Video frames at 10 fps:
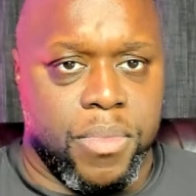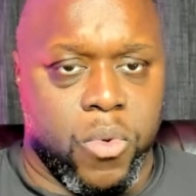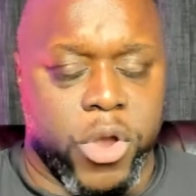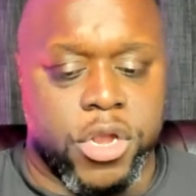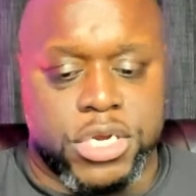
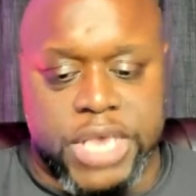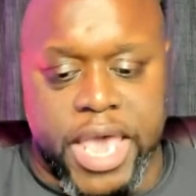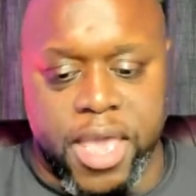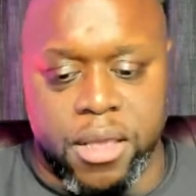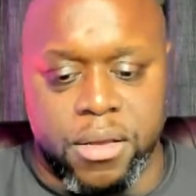what you're
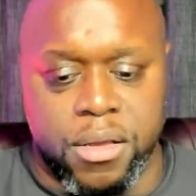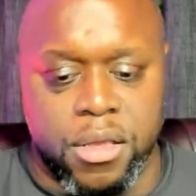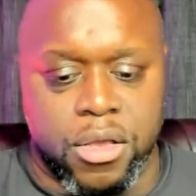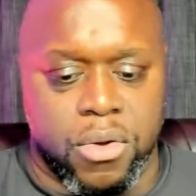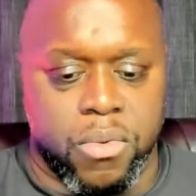saying,
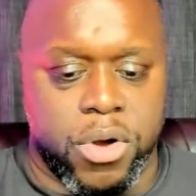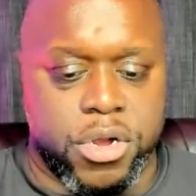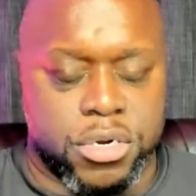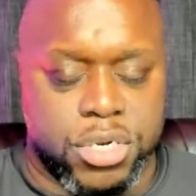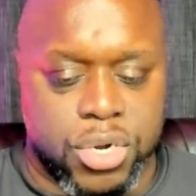what
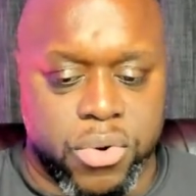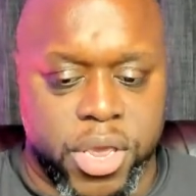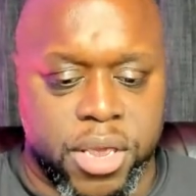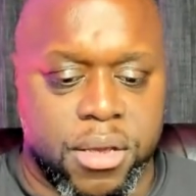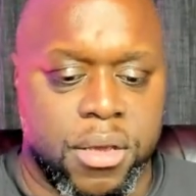you're
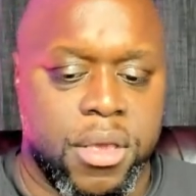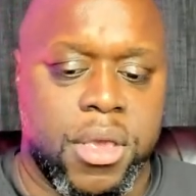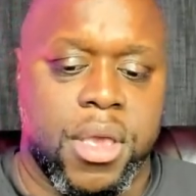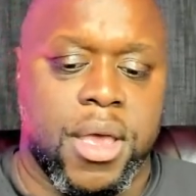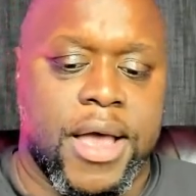doing,
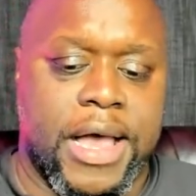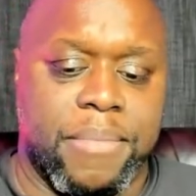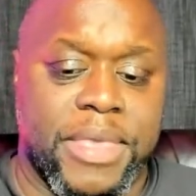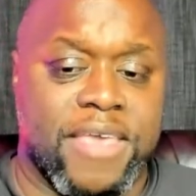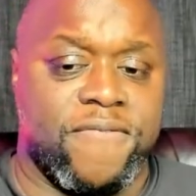
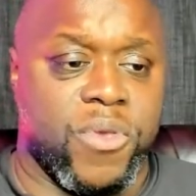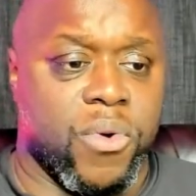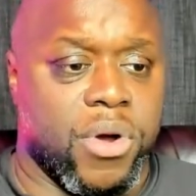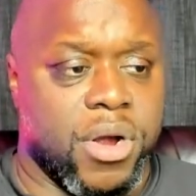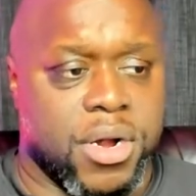if
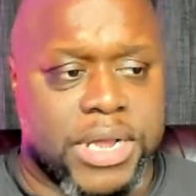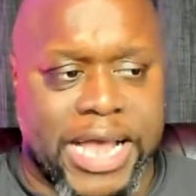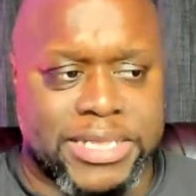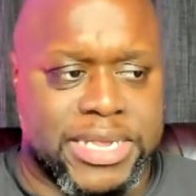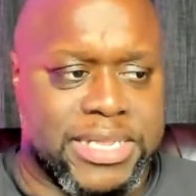your
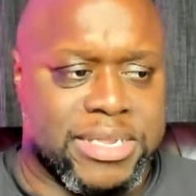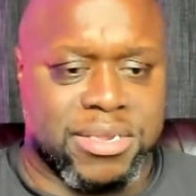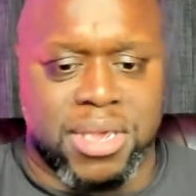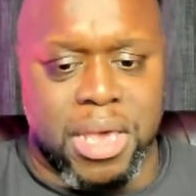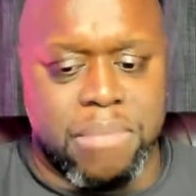
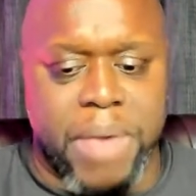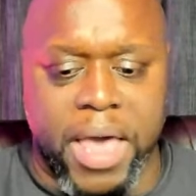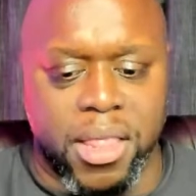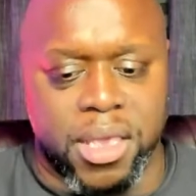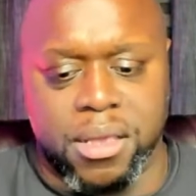content's
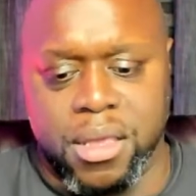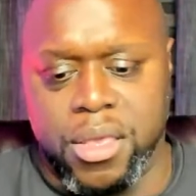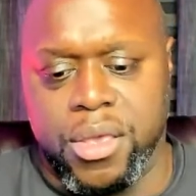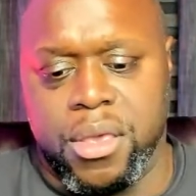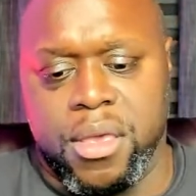compelling,
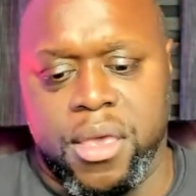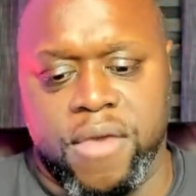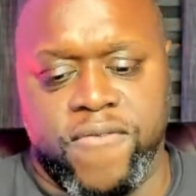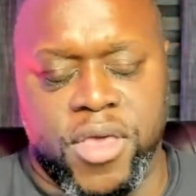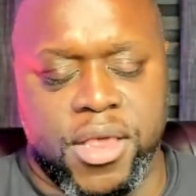
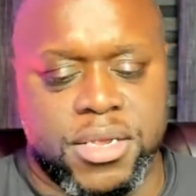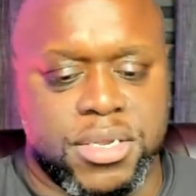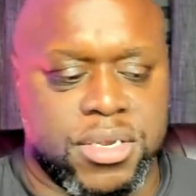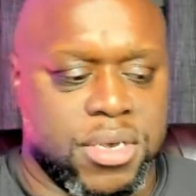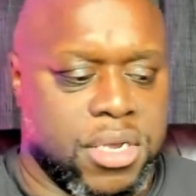if it
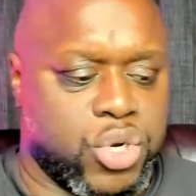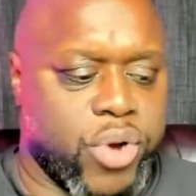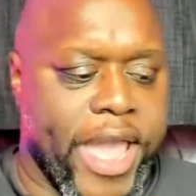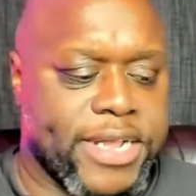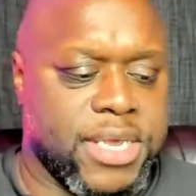is
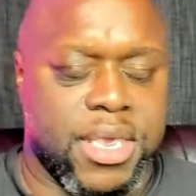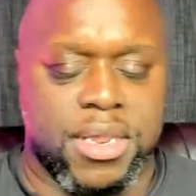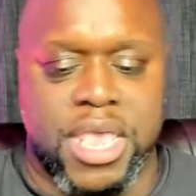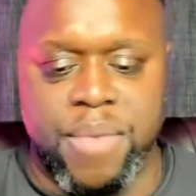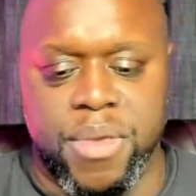attracting
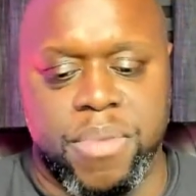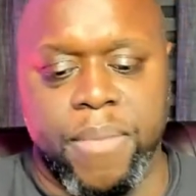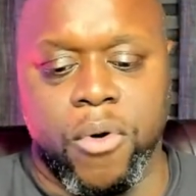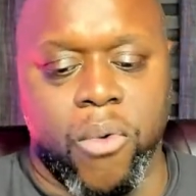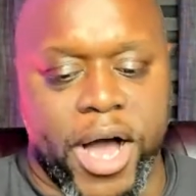and keeping
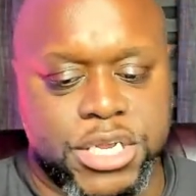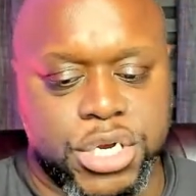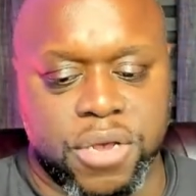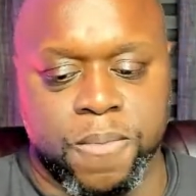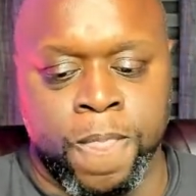people
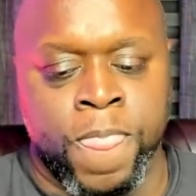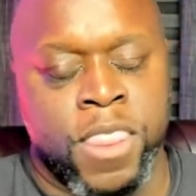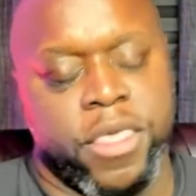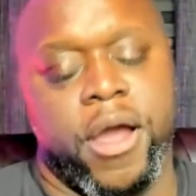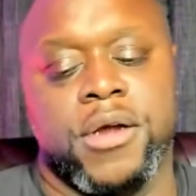watching.
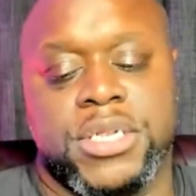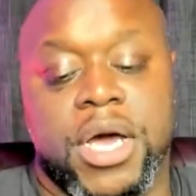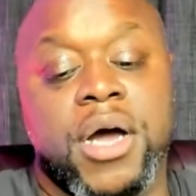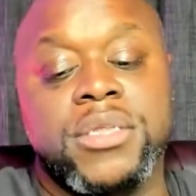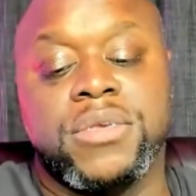There are
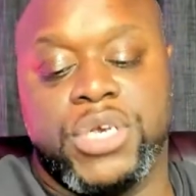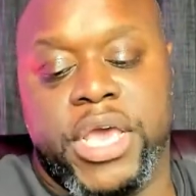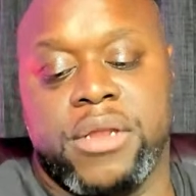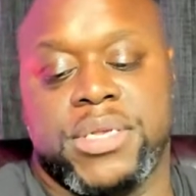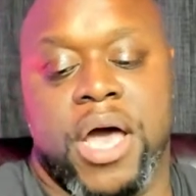tons of
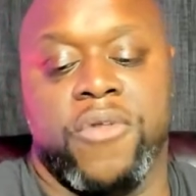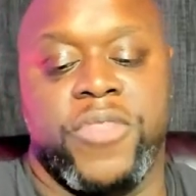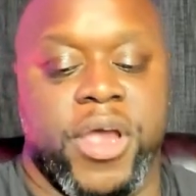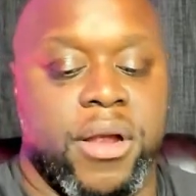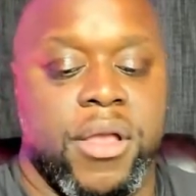channels
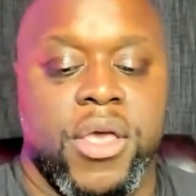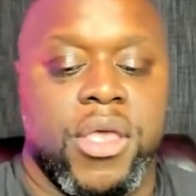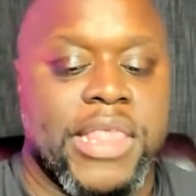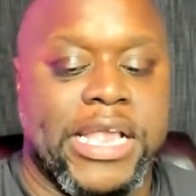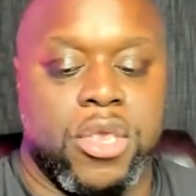out there
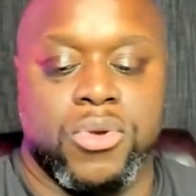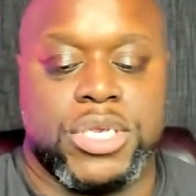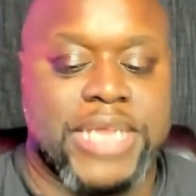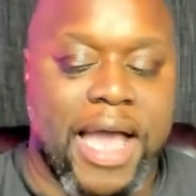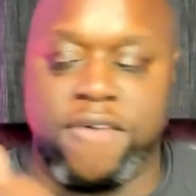that
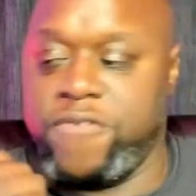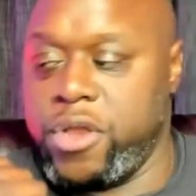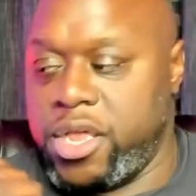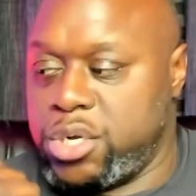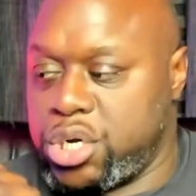use stock
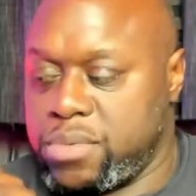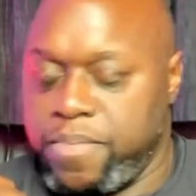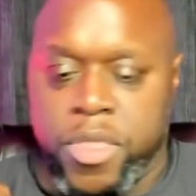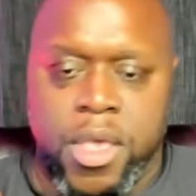footage.